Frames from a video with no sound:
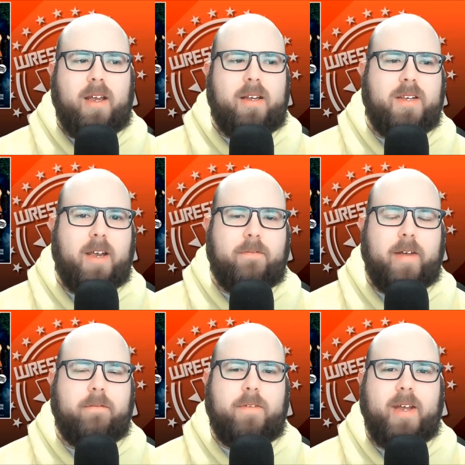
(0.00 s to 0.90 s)
is uh,
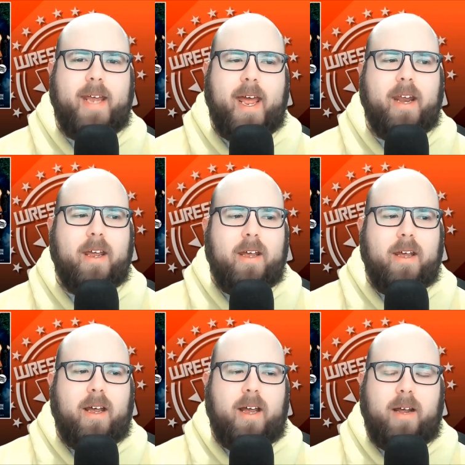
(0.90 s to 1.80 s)
fighting fit again,
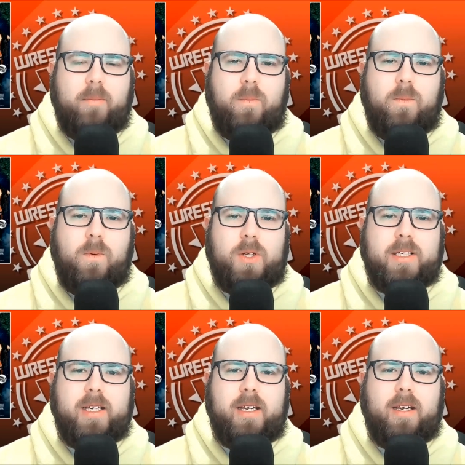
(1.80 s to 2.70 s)
uh, we'll
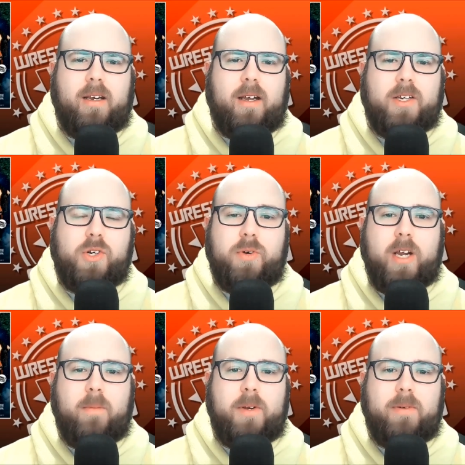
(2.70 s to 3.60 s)
see a
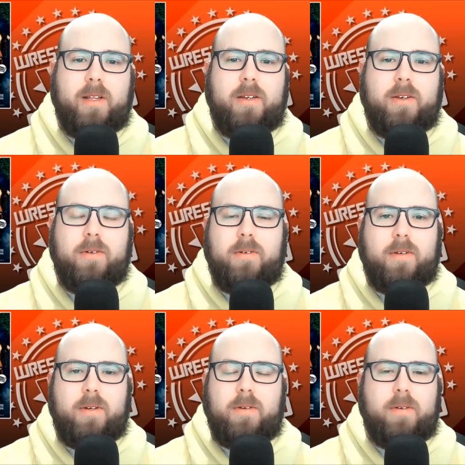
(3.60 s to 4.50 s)
showdown between the two
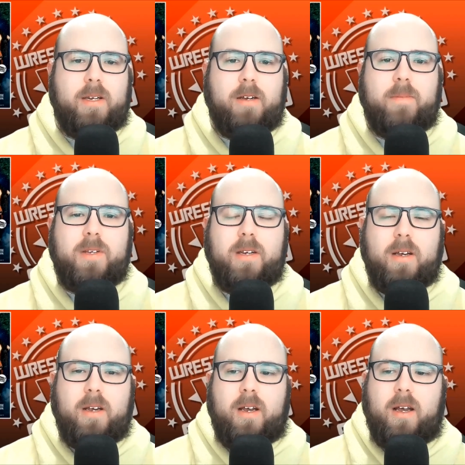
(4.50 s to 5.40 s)
the two teams.
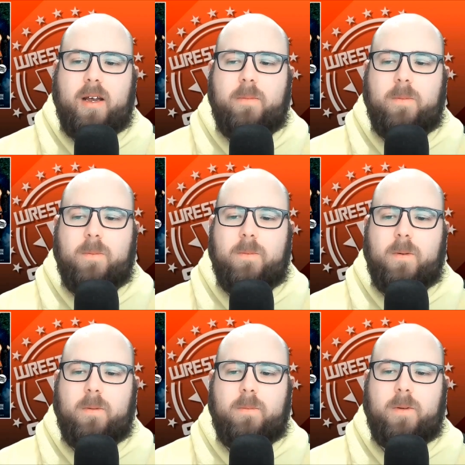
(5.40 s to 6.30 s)
Um,
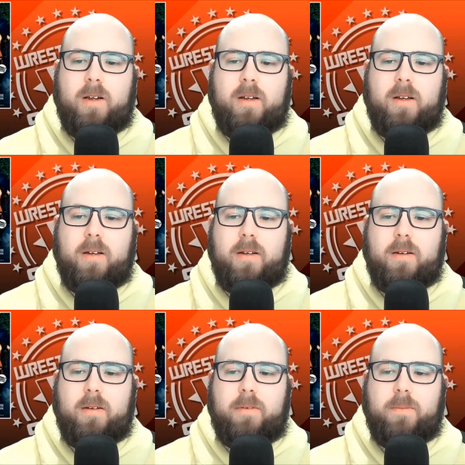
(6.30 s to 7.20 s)
will
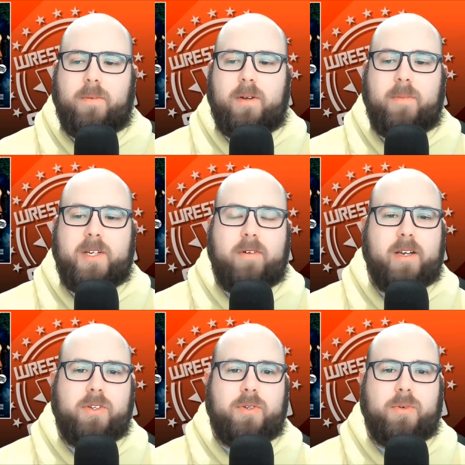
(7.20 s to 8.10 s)
will Mr.
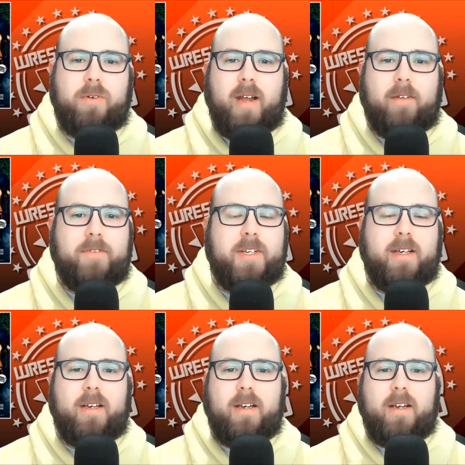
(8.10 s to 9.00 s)
WrestleZone have
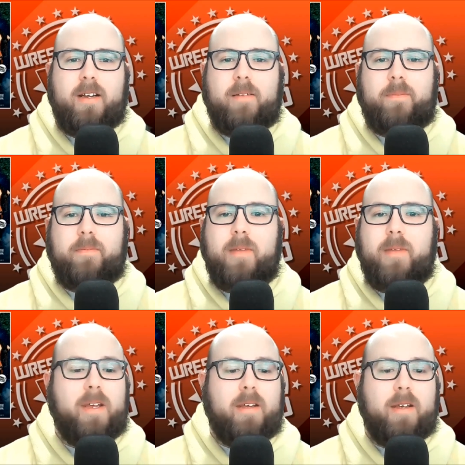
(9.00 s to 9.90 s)
to
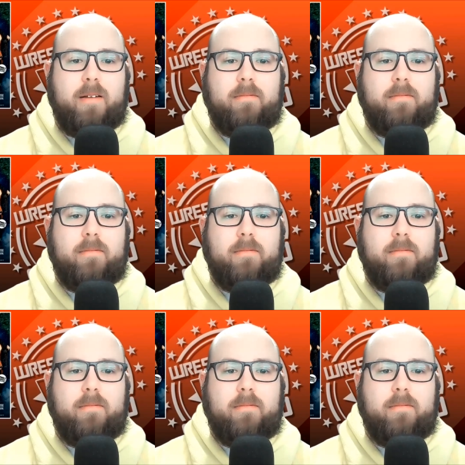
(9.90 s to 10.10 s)
maybe,